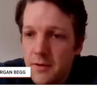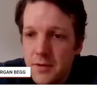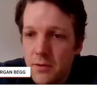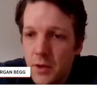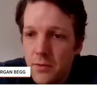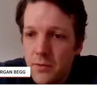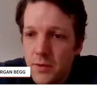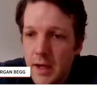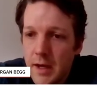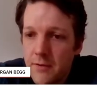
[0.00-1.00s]
to what
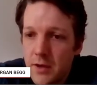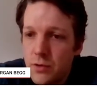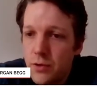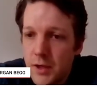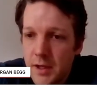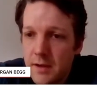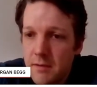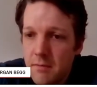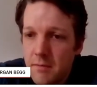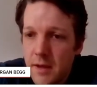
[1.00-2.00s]
Victoria
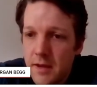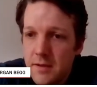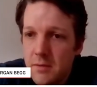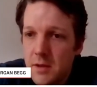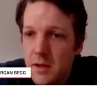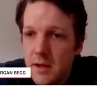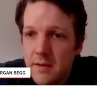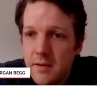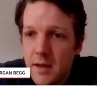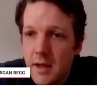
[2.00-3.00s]
has
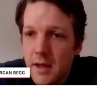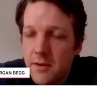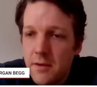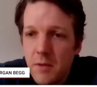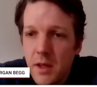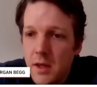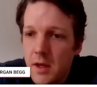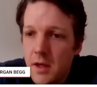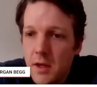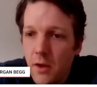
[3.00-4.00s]
experienced. The
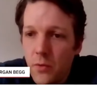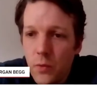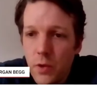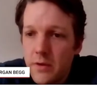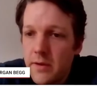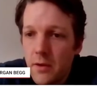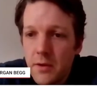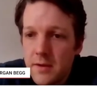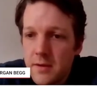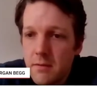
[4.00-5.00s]
world's
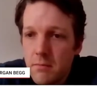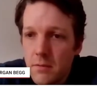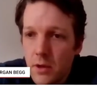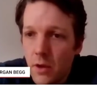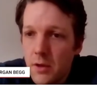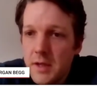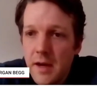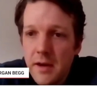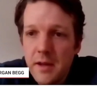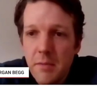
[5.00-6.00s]
longest
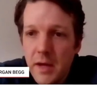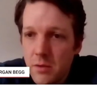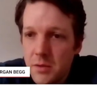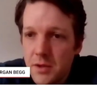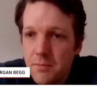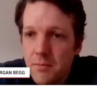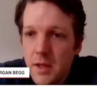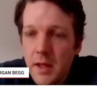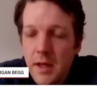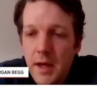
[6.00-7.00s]
lockdown in Melbourne,
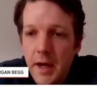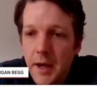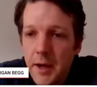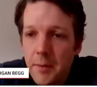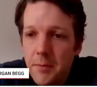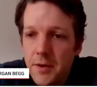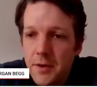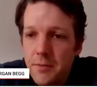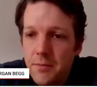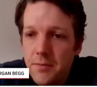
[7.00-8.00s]

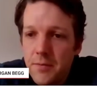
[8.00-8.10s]
the